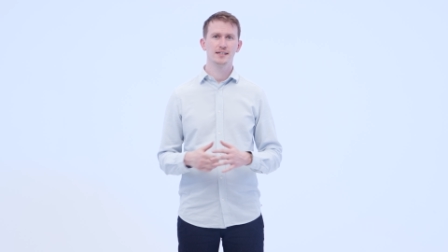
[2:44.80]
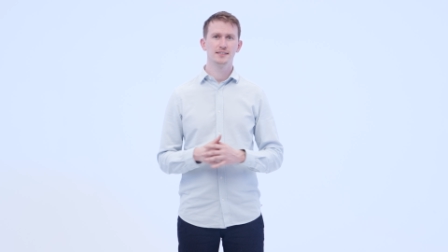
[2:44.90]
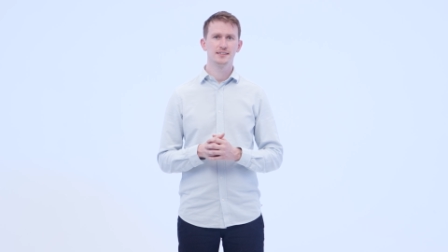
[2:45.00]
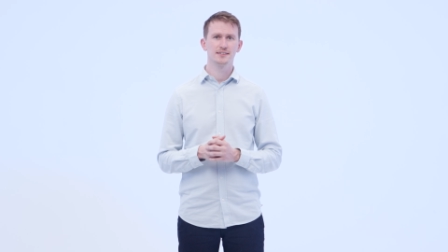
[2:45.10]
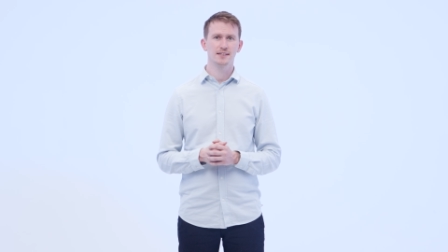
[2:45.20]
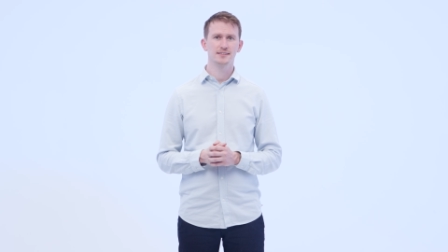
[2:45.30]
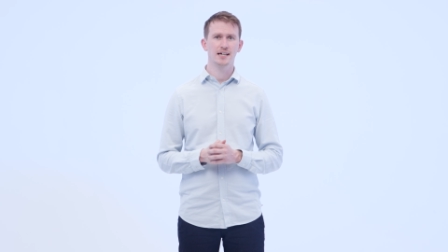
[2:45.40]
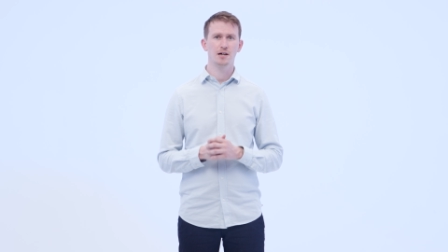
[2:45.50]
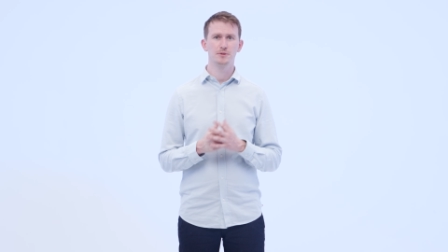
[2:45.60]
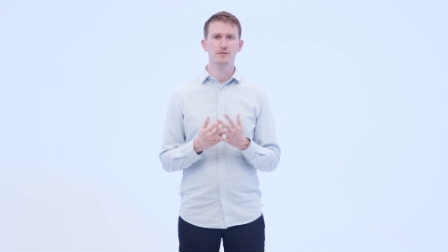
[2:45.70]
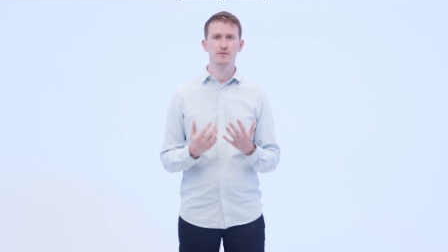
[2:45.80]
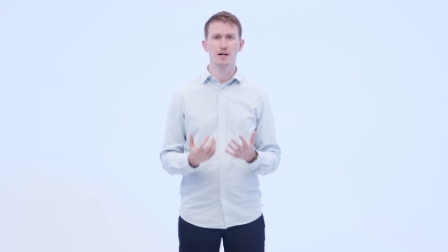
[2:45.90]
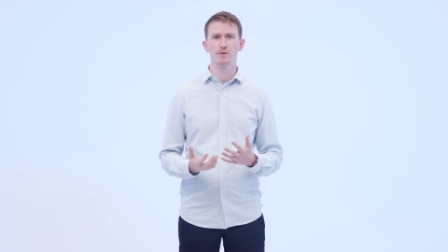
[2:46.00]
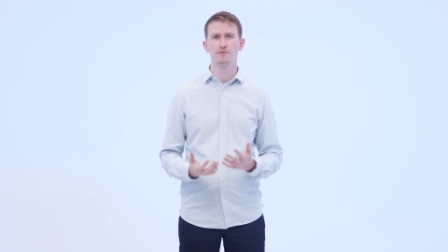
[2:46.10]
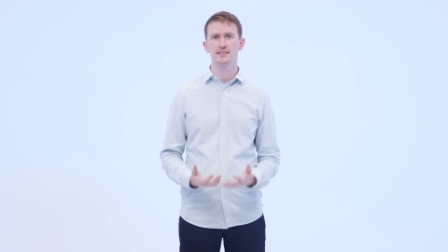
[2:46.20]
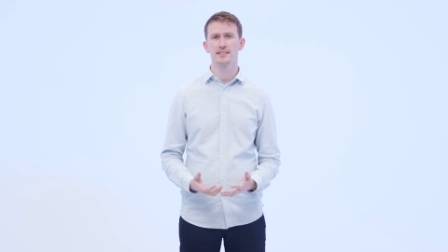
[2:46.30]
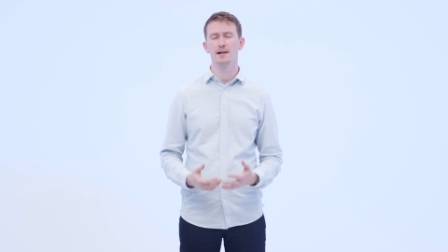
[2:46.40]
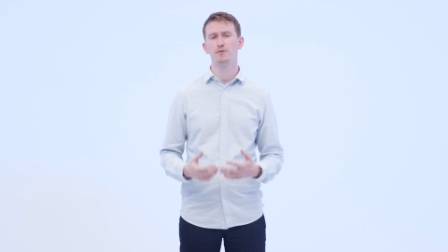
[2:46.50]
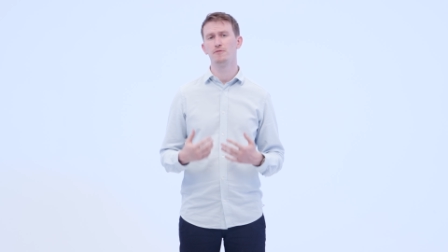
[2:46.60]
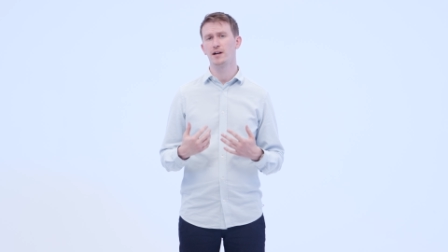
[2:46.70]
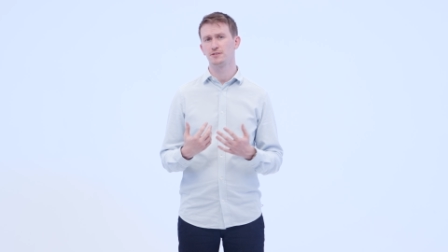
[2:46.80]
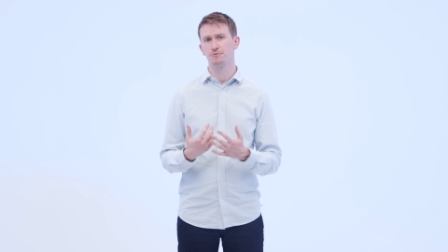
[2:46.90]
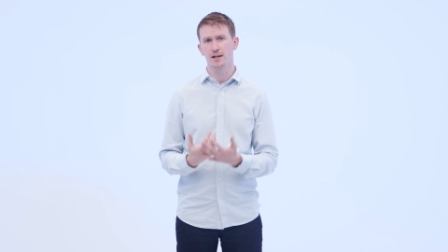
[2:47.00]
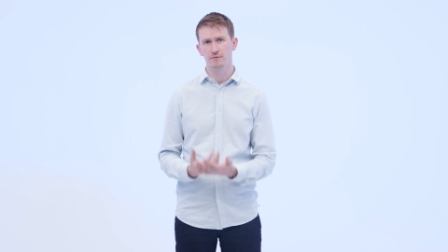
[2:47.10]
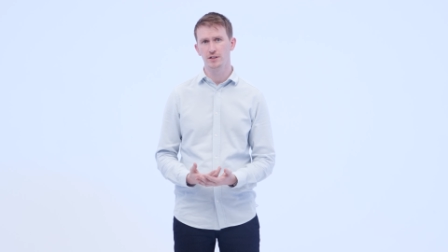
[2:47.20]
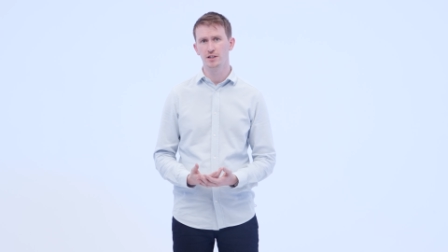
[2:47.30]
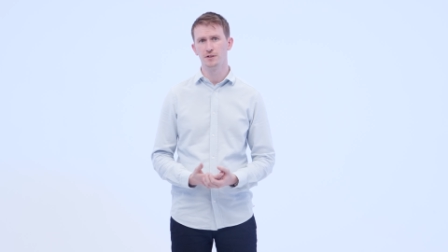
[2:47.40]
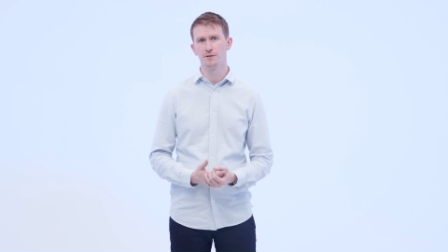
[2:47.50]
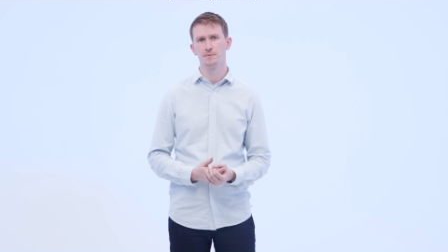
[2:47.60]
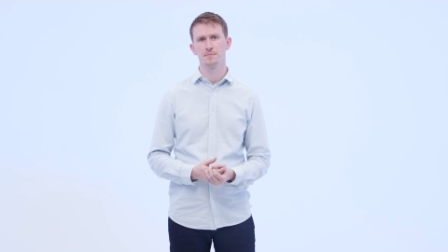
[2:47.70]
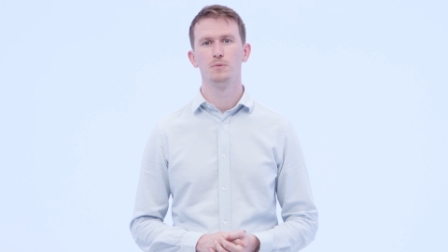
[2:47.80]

is designed to help you find the risk level that's right for you.